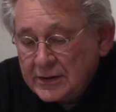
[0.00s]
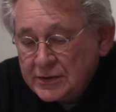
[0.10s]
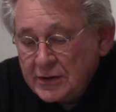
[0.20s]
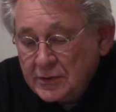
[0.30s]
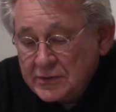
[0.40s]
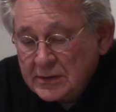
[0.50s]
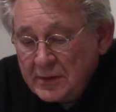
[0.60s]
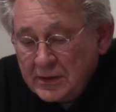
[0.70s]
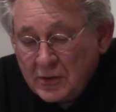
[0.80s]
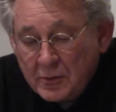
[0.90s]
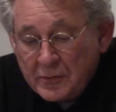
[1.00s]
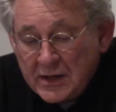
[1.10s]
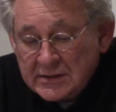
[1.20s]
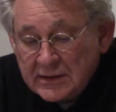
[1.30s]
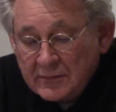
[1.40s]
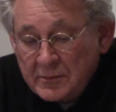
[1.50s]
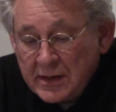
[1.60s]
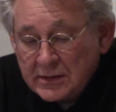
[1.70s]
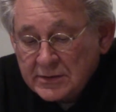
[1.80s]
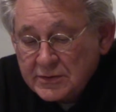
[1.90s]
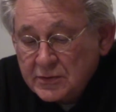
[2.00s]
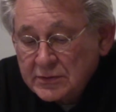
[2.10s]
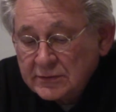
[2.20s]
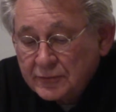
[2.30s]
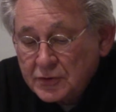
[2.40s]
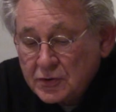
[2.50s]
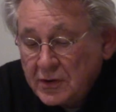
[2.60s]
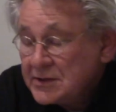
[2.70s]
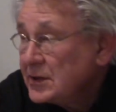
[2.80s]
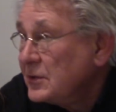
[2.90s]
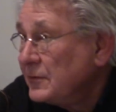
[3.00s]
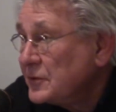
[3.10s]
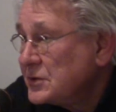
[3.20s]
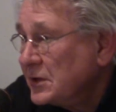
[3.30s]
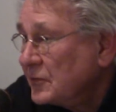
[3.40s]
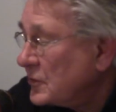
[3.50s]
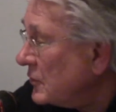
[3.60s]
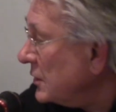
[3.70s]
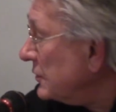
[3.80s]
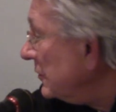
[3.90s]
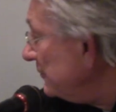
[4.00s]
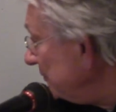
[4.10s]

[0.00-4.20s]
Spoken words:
She used to be the co-president of the Medical Students for Choice at the University of Toronto.